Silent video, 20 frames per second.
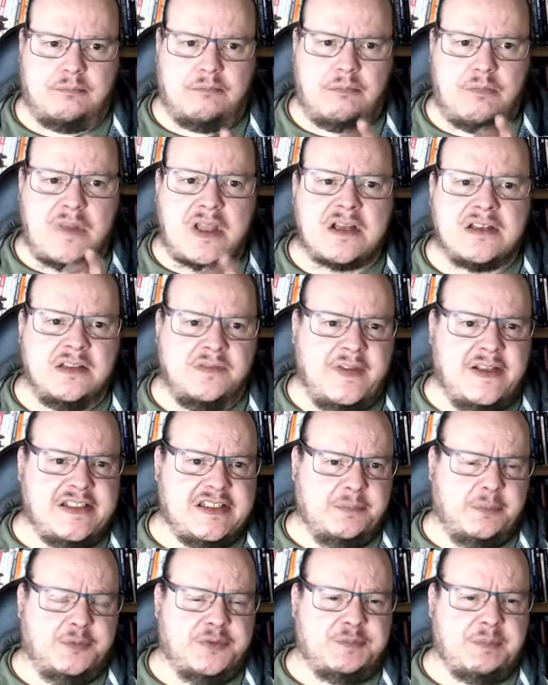
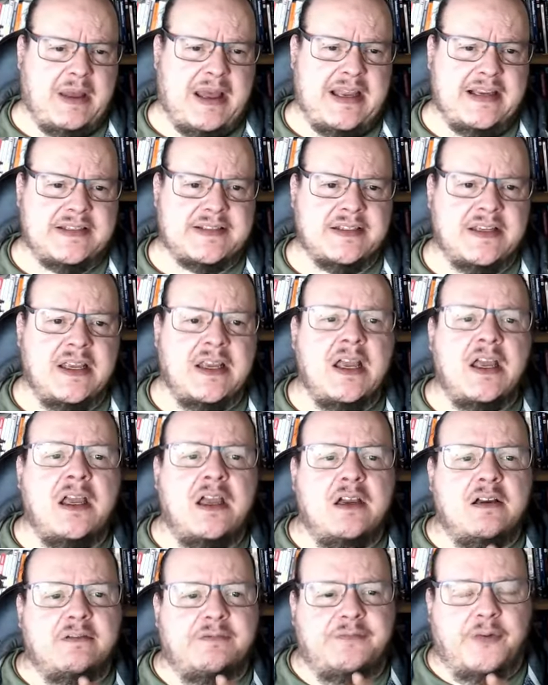defensible space
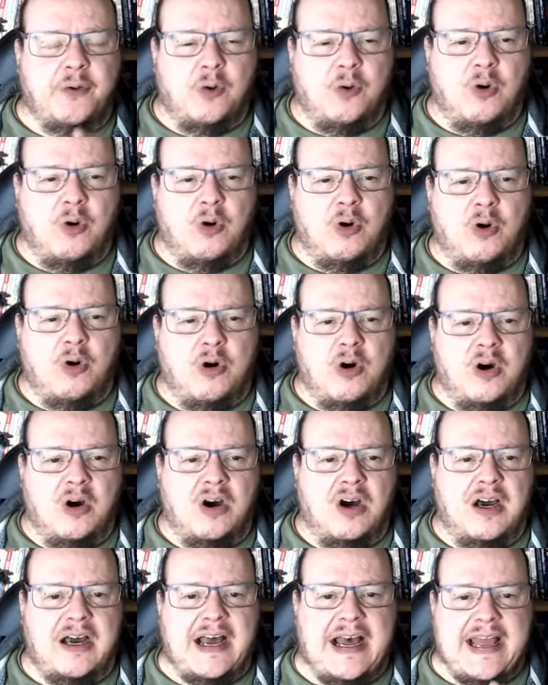for
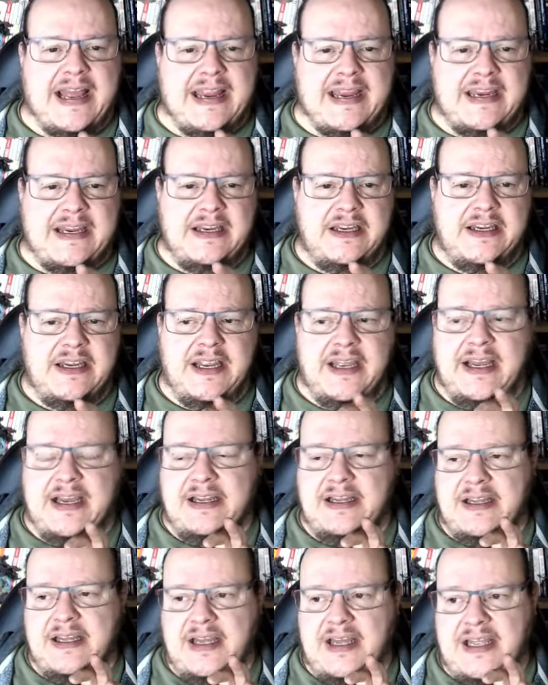a
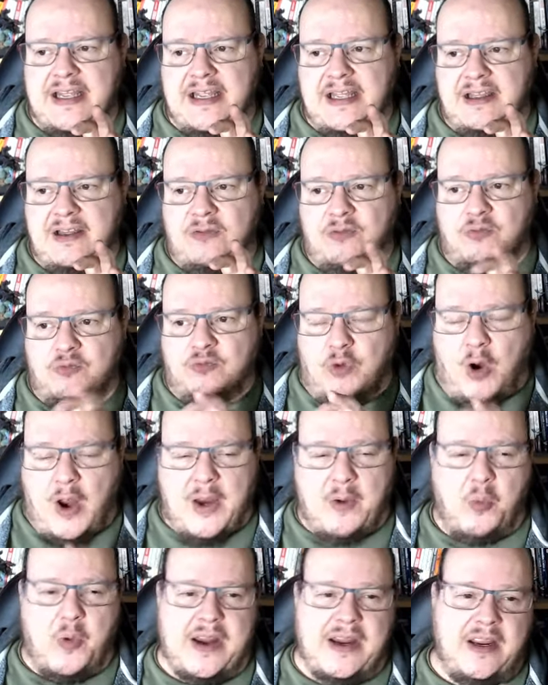
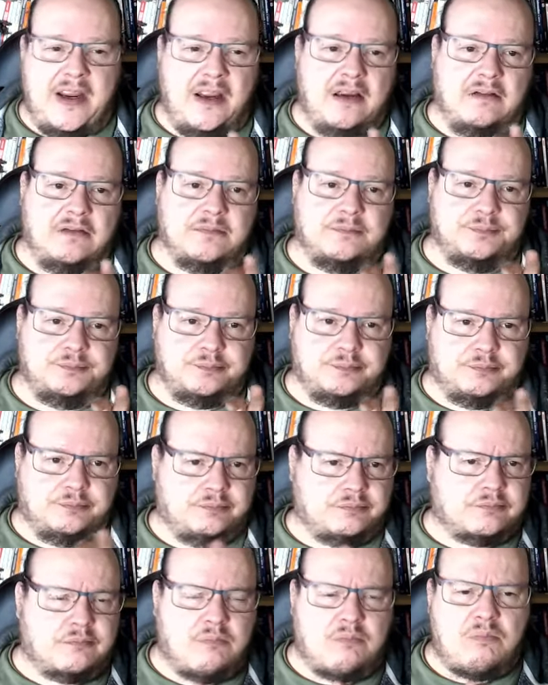right-wing...
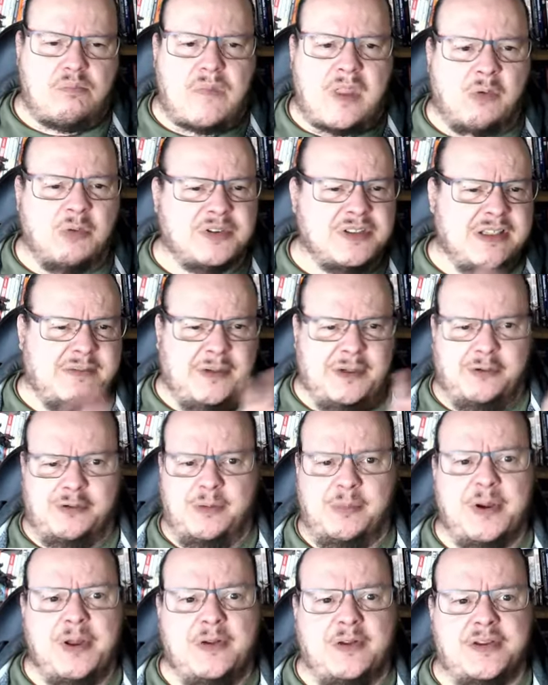It wasn't even
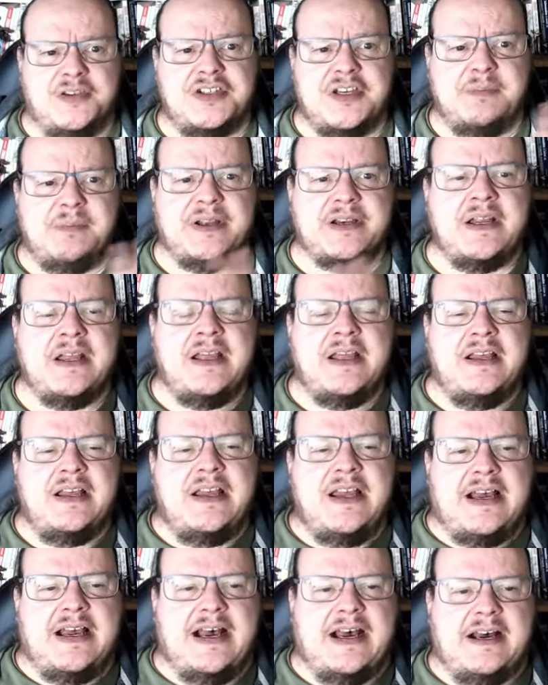criminology, but
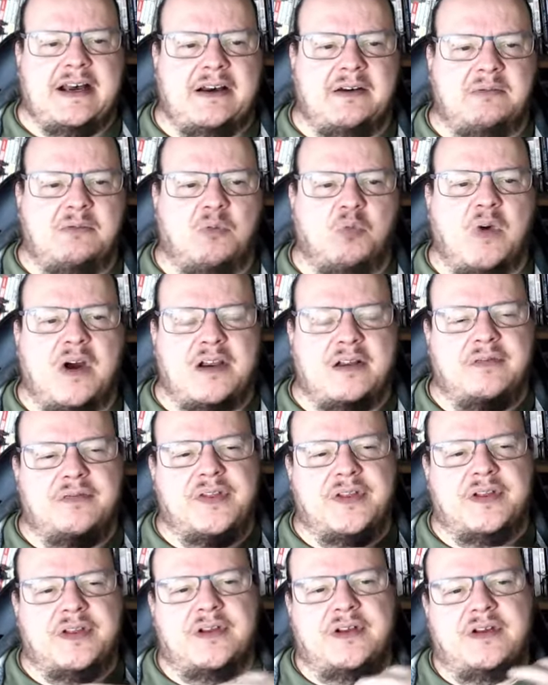one of
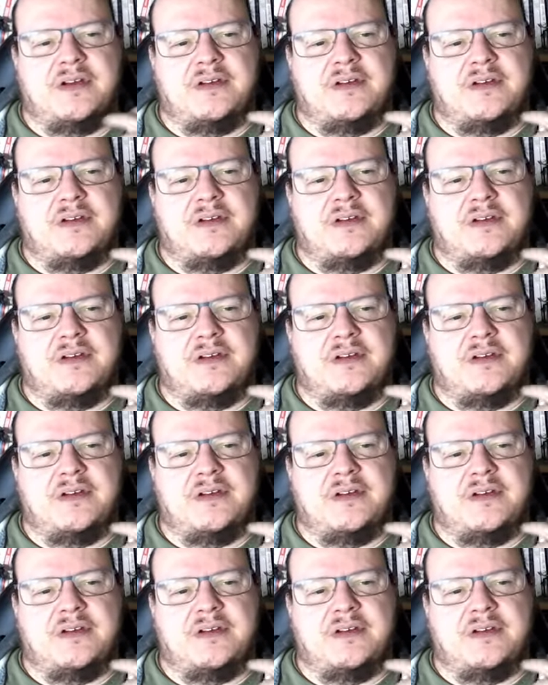the